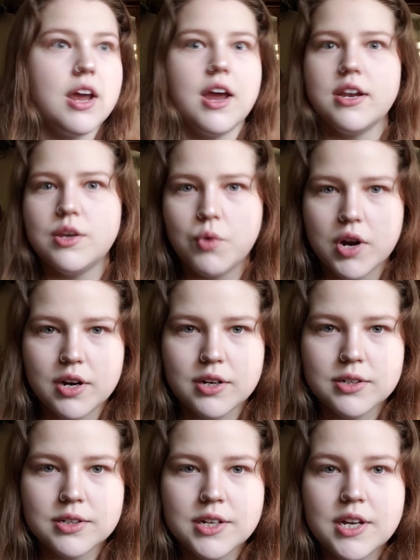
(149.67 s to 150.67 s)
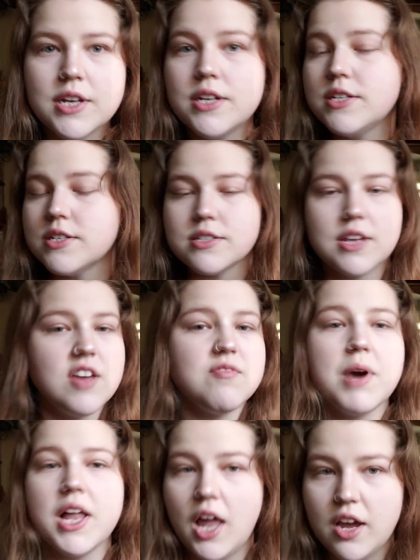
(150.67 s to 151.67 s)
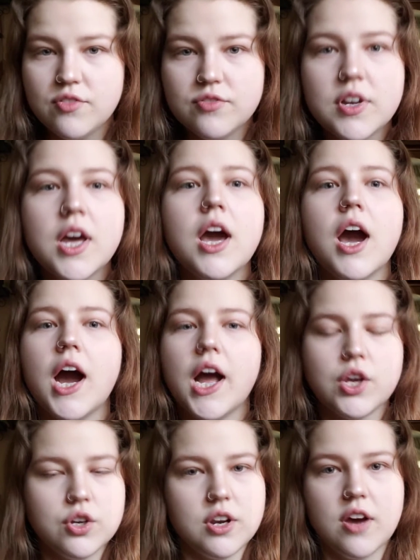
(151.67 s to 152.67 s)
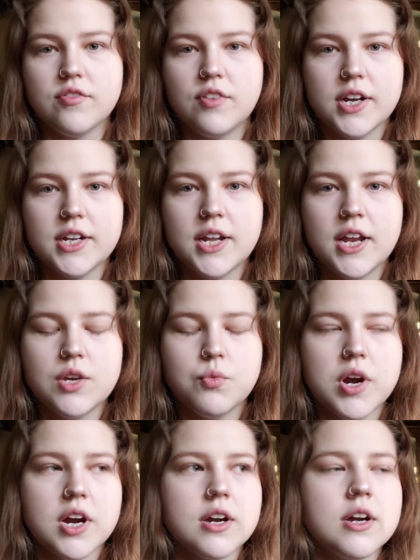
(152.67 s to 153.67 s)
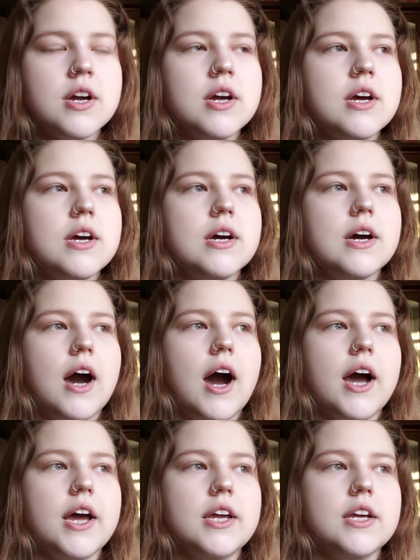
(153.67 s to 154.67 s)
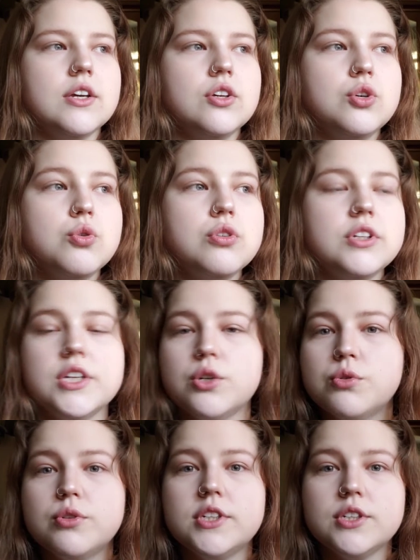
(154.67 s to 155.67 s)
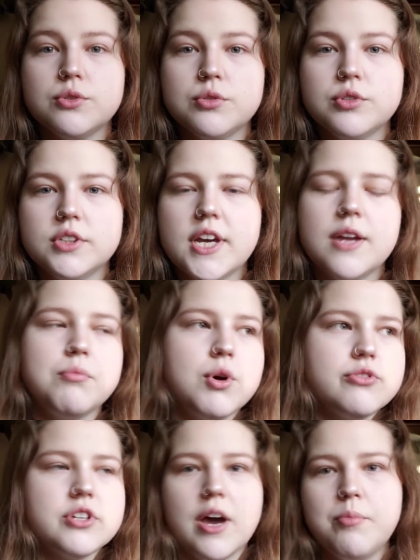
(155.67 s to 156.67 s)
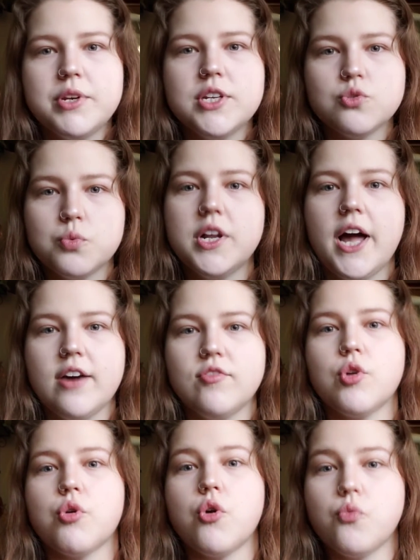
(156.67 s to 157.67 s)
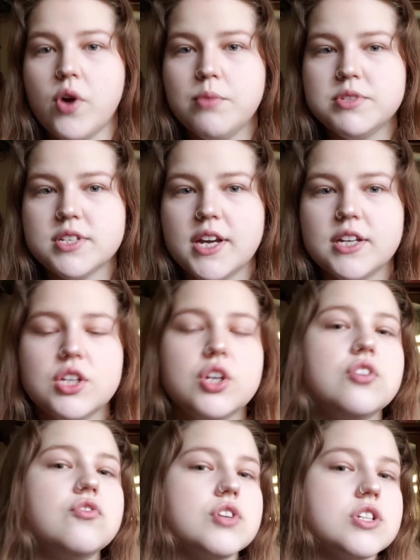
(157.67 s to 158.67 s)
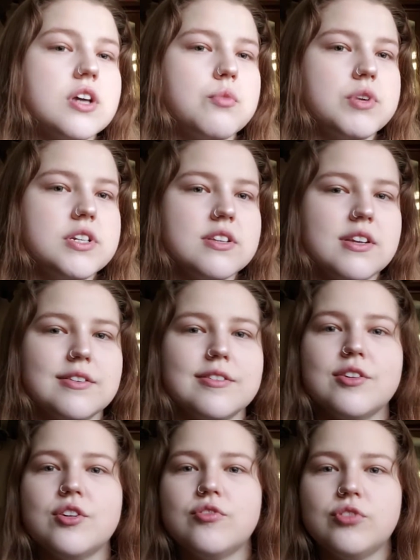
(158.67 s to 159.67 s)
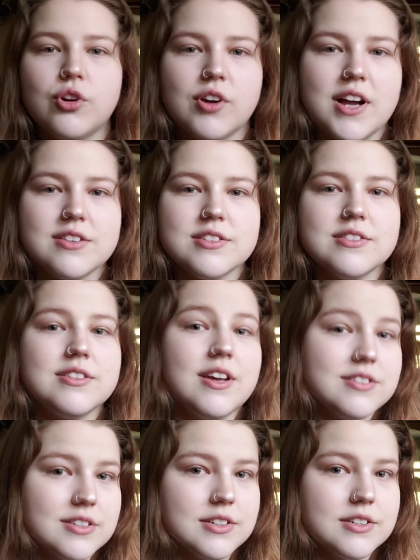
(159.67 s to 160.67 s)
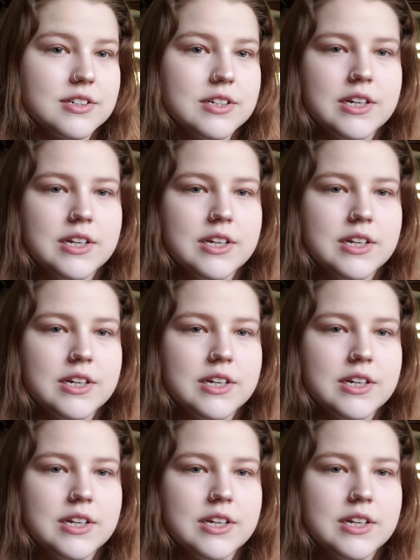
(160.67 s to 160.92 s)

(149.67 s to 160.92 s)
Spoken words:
anywhere. To save my life, I could not find it anywhere. I googled and googled and googled, and most companies will have their own website. For some reason, Florasis doesn't.